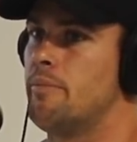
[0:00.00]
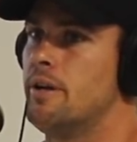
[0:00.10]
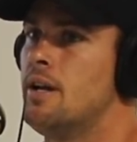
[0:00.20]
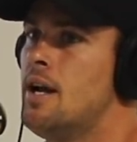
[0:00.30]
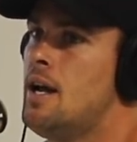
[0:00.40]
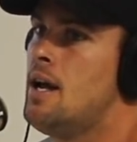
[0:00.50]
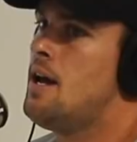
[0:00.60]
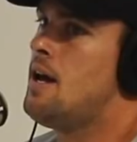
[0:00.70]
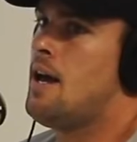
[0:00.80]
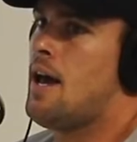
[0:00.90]
But
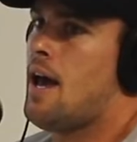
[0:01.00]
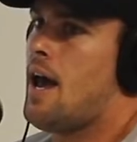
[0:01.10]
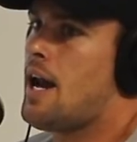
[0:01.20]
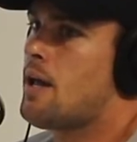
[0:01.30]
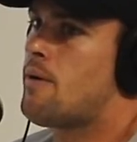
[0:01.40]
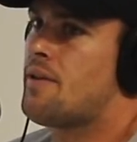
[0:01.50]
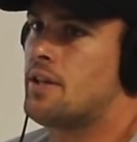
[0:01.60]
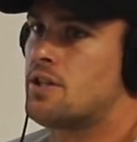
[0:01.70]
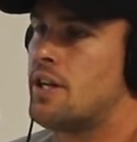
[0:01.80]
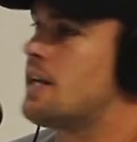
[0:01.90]
anyone
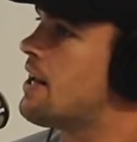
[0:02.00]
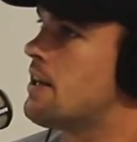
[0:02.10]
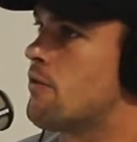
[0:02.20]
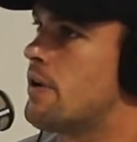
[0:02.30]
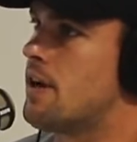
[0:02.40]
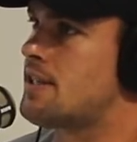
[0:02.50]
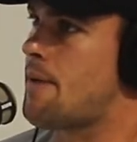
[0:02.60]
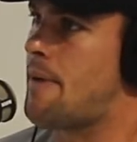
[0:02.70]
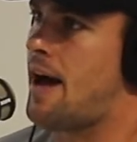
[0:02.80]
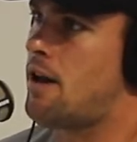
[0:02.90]
that's going to get in the ring, I
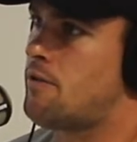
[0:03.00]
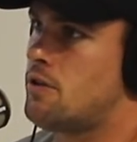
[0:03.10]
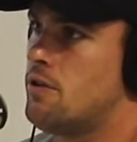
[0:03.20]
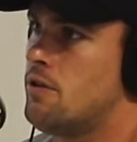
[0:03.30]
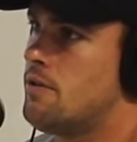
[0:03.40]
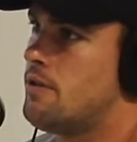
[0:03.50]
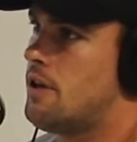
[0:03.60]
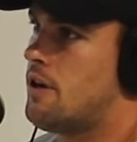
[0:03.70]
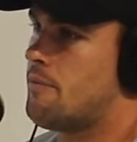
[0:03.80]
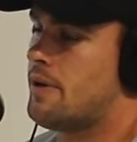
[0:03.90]
take my hat off to,
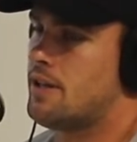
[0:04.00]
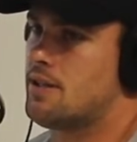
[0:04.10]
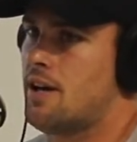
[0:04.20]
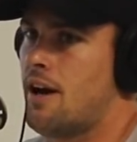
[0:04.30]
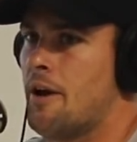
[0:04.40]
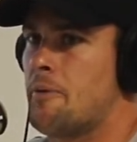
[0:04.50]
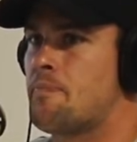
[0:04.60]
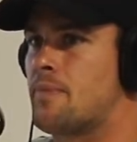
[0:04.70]
you know what I mean? So